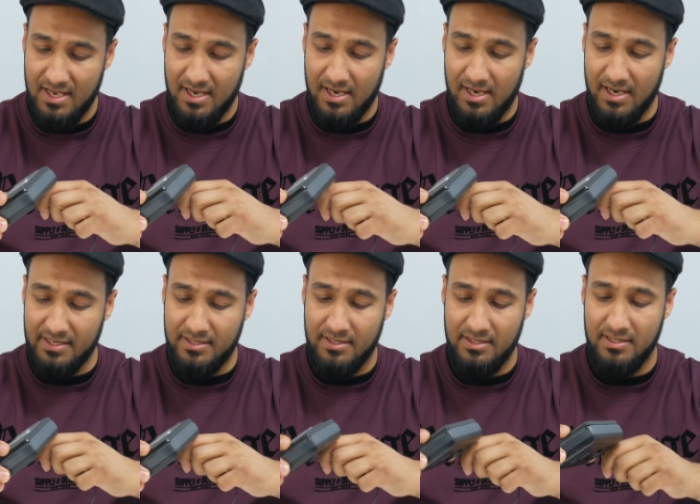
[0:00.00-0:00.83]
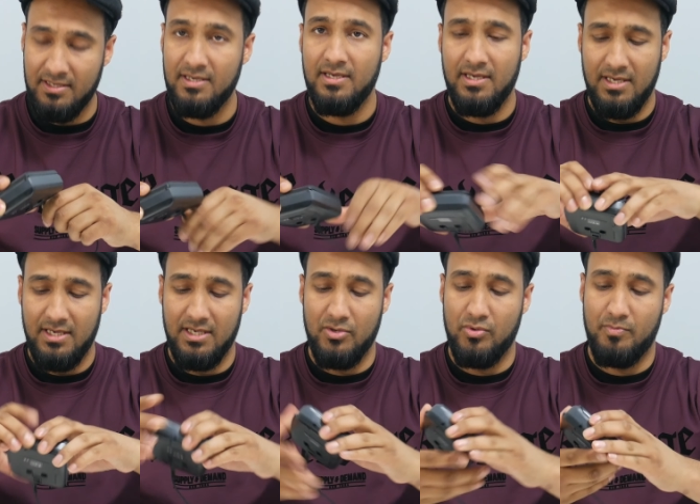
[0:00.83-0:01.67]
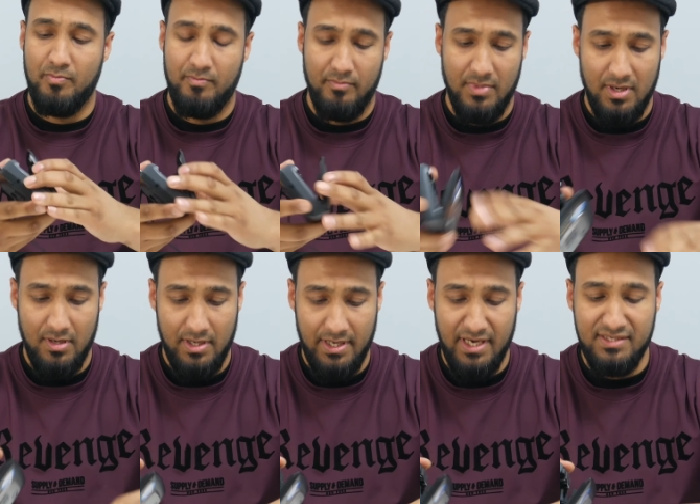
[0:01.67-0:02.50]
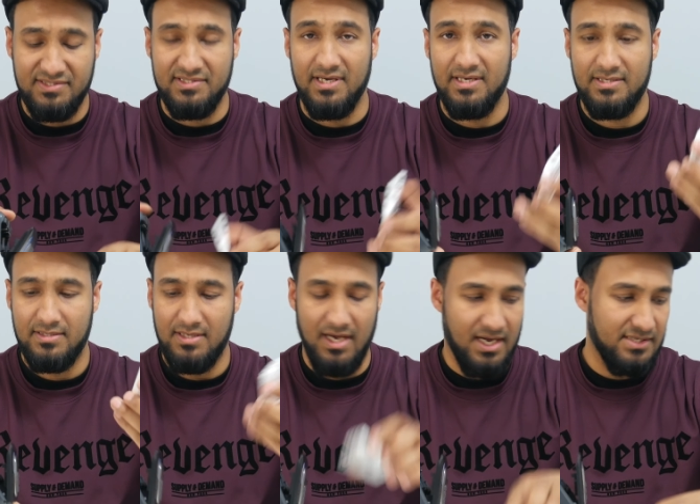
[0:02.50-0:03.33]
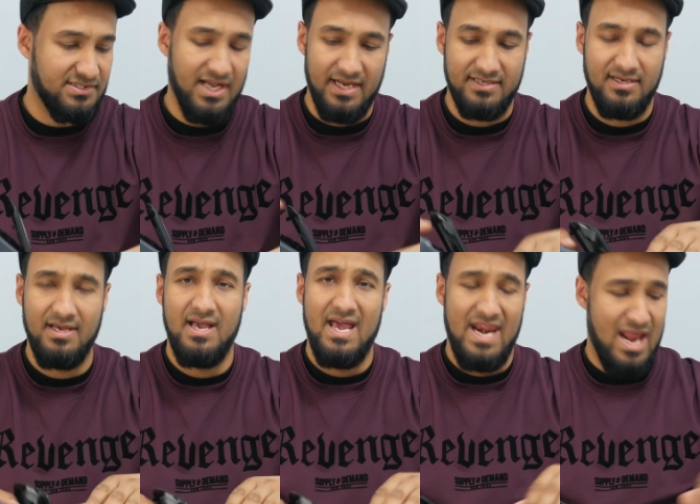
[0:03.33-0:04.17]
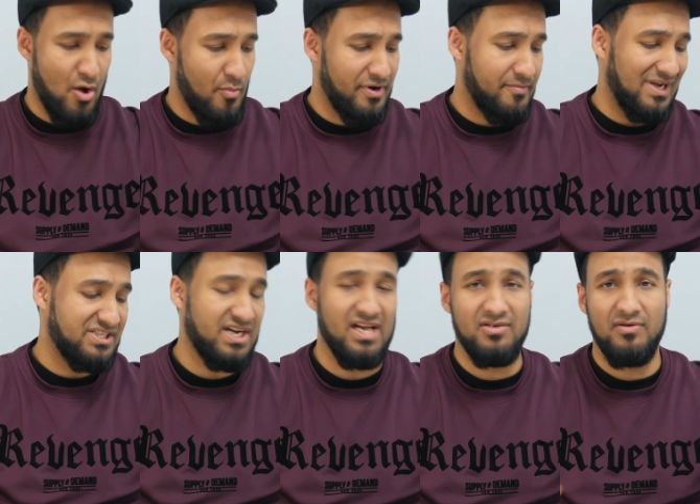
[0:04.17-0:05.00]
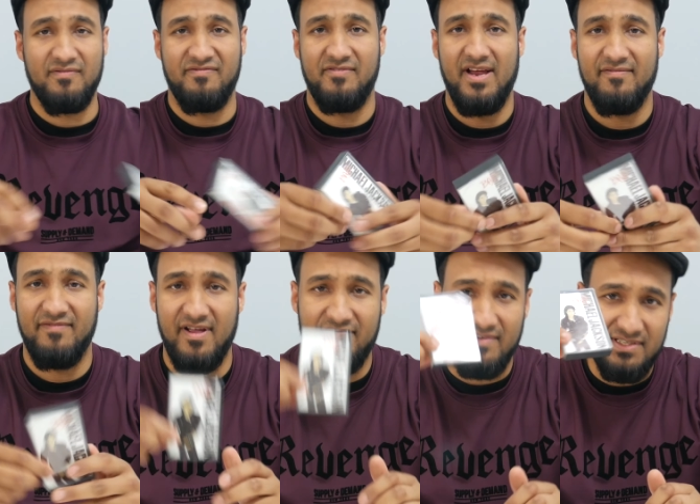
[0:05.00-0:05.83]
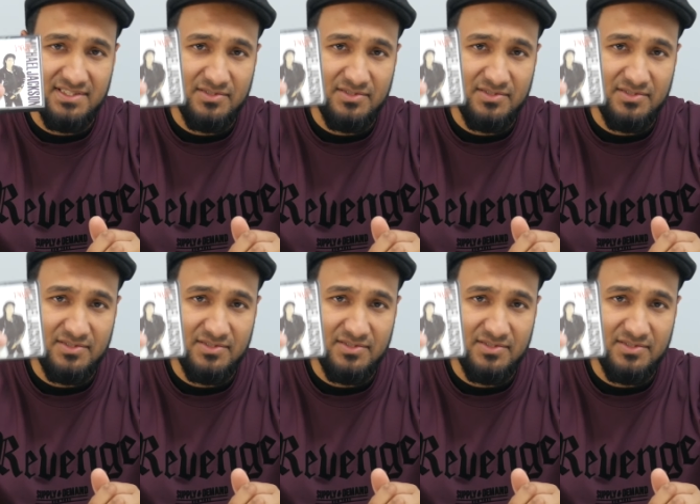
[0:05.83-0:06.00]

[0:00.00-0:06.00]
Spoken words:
and you would insert a cassette. Now one of my childhood favorites